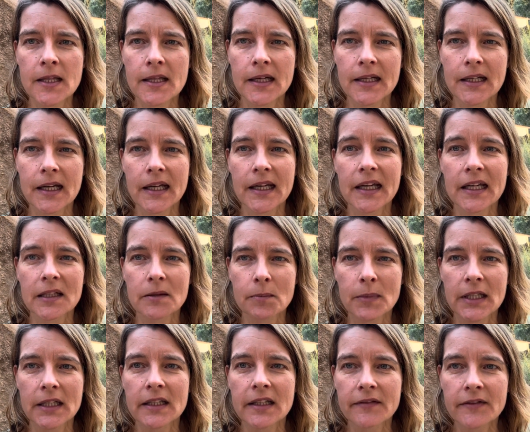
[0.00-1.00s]
that I had
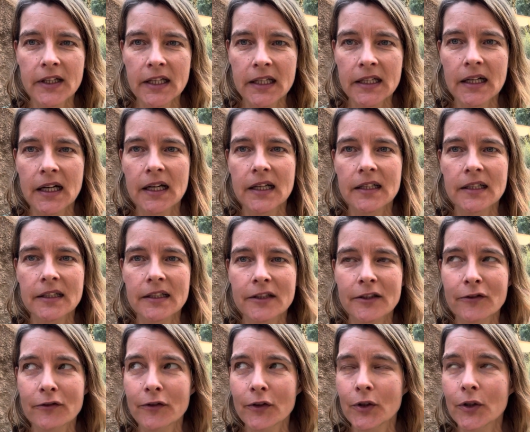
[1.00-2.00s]
been living in Ireland
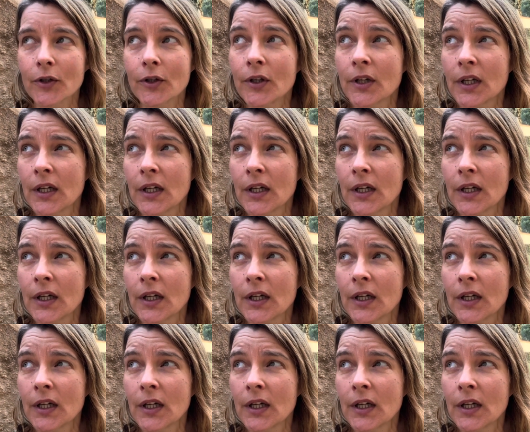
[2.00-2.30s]
for